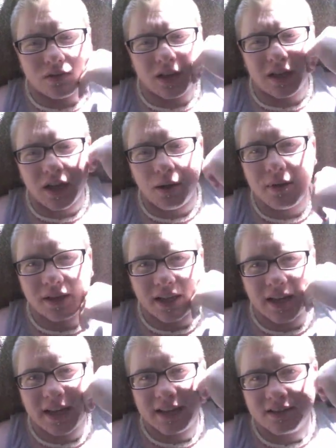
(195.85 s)
Like I mean, like
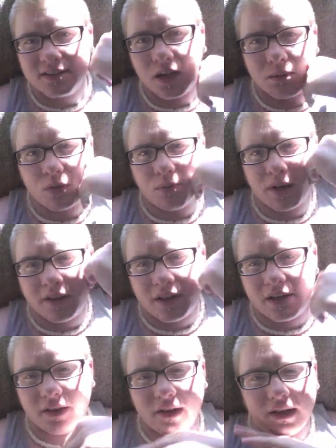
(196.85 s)
I get stubble by the
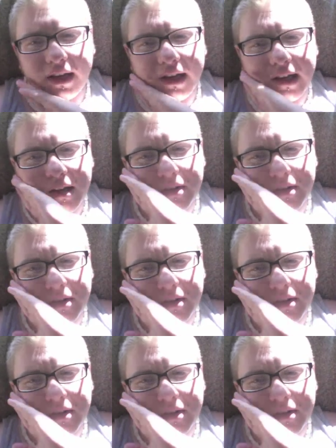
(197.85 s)
end of the day,